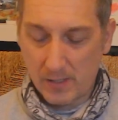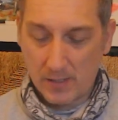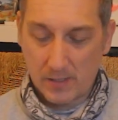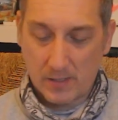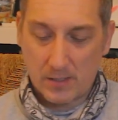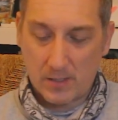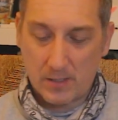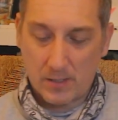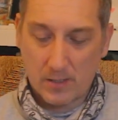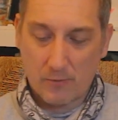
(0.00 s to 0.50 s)
of
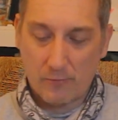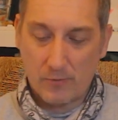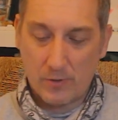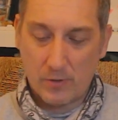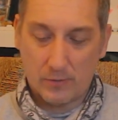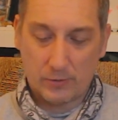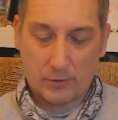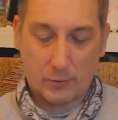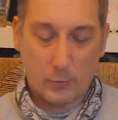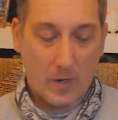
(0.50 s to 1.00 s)
this is a
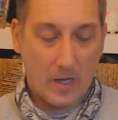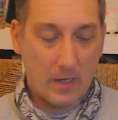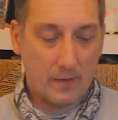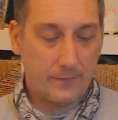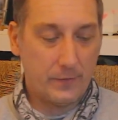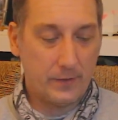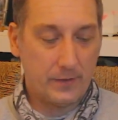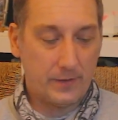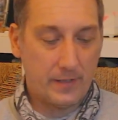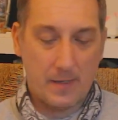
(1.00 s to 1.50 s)
Rio
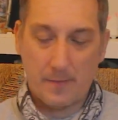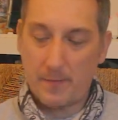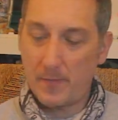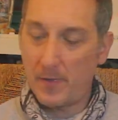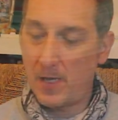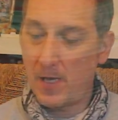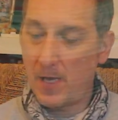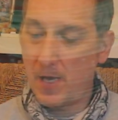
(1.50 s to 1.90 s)
12-foot tip,